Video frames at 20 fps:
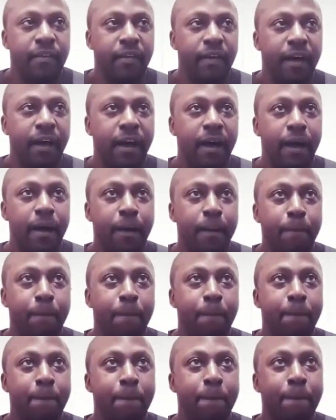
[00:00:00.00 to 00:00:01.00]

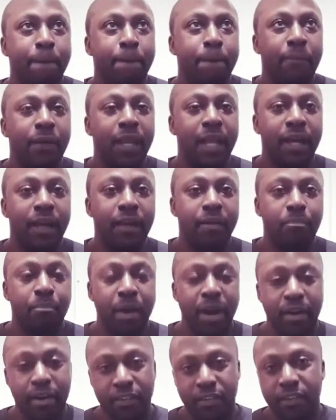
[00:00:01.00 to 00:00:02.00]
like
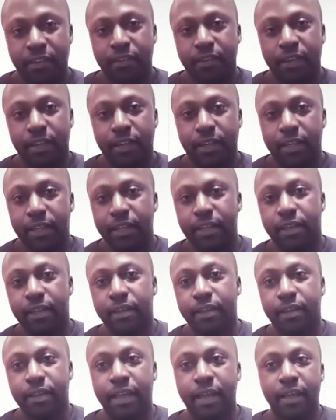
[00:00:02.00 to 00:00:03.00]
parasitically.
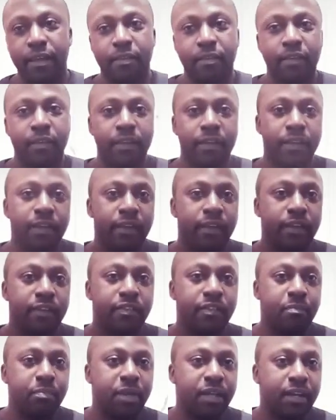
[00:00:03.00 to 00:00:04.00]
Yeah, it's
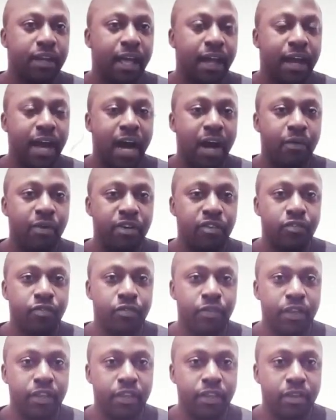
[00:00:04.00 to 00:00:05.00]
a bit like how a
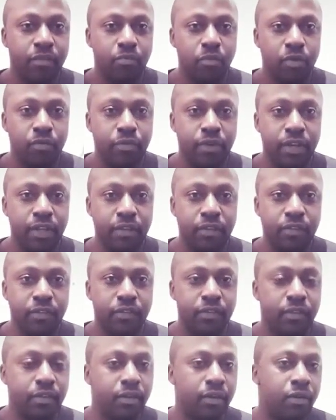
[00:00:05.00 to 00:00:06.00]
tree would
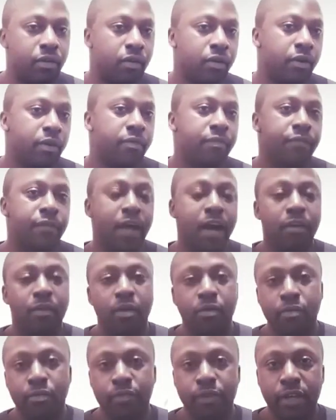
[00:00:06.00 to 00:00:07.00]
release, or a flower
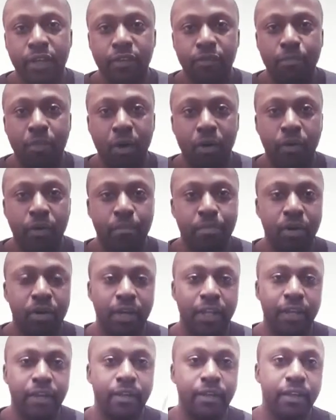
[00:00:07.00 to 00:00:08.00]
would release
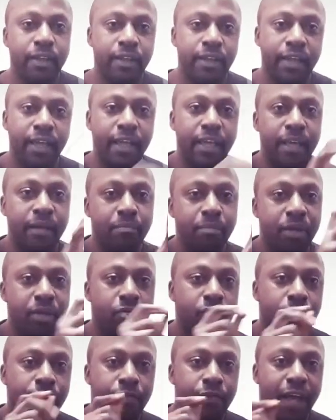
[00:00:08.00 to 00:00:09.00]
pollen. A bee
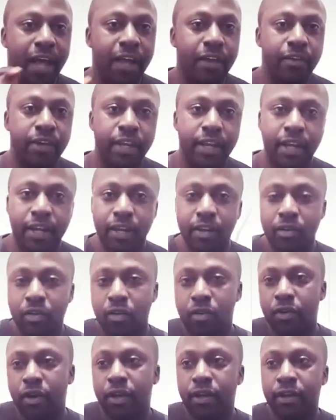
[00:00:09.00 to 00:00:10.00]
will fly on it and then
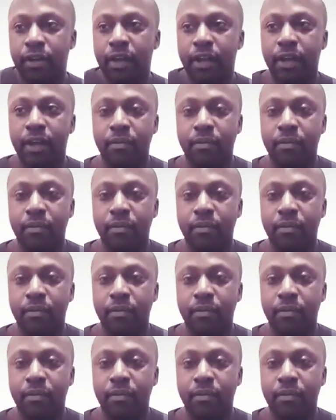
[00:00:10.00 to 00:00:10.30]
go and